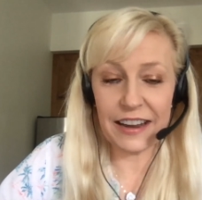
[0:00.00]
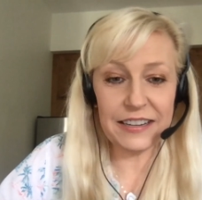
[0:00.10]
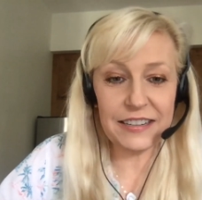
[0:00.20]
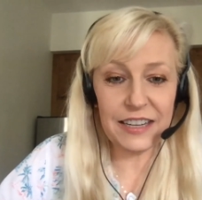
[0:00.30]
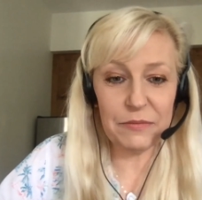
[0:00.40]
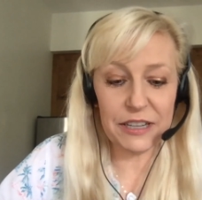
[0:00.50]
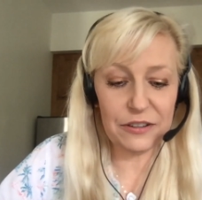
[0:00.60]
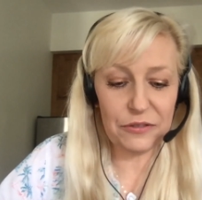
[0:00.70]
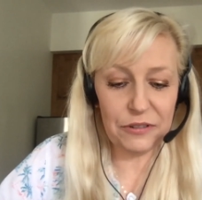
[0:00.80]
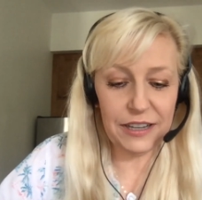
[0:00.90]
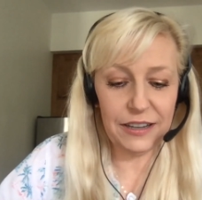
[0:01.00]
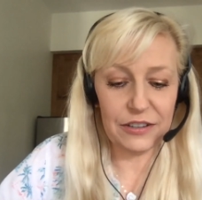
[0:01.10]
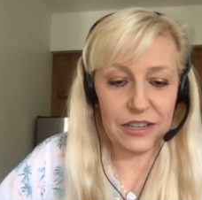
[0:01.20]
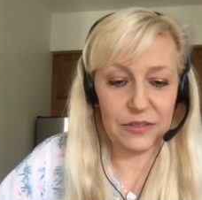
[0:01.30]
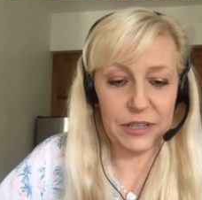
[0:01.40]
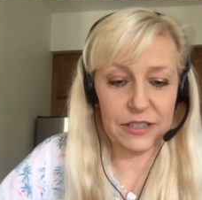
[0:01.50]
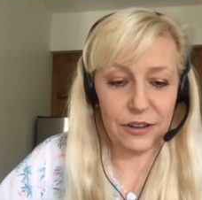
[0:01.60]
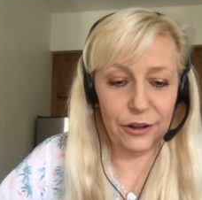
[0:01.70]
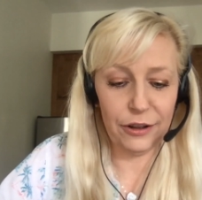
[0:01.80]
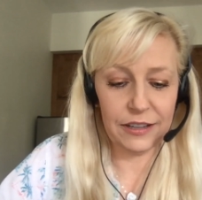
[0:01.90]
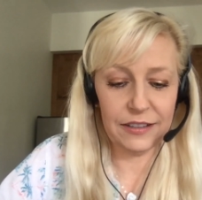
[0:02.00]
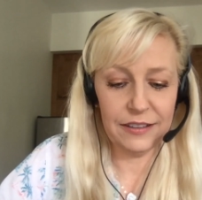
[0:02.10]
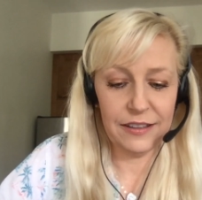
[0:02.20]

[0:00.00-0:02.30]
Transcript: is nineteen minutes already? Geez, we can talk.